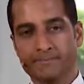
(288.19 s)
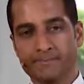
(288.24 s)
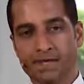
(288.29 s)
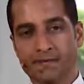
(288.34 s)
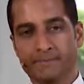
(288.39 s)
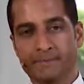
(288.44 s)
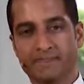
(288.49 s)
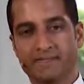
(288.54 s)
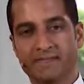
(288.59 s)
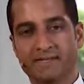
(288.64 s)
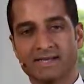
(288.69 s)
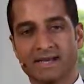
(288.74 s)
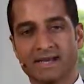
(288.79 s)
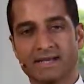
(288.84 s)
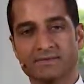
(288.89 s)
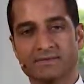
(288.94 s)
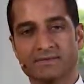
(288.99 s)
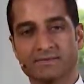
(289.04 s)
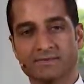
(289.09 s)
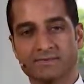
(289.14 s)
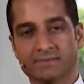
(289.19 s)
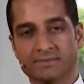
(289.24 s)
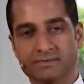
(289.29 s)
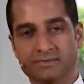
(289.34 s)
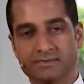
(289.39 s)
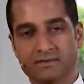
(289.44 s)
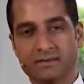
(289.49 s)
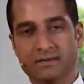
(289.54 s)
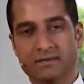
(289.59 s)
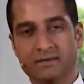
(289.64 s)
it'd be
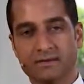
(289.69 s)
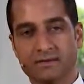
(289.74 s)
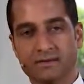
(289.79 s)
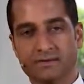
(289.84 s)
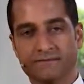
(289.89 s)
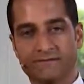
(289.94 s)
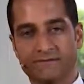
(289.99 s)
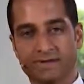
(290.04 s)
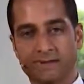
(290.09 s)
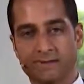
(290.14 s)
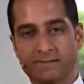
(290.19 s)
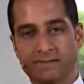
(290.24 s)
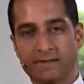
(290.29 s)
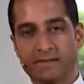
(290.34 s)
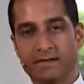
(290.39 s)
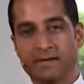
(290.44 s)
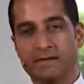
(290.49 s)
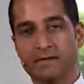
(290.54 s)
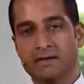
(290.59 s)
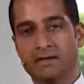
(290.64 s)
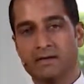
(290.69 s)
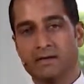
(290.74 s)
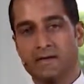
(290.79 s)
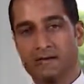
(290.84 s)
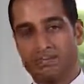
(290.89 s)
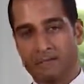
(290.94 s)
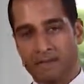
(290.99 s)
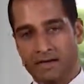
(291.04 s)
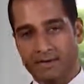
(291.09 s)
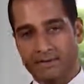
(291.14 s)
metastasis from
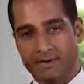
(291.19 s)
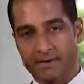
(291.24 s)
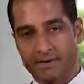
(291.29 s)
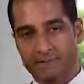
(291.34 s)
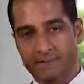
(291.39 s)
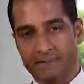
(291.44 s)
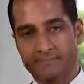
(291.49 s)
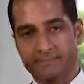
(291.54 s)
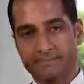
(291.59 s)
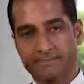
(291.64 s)
a primary.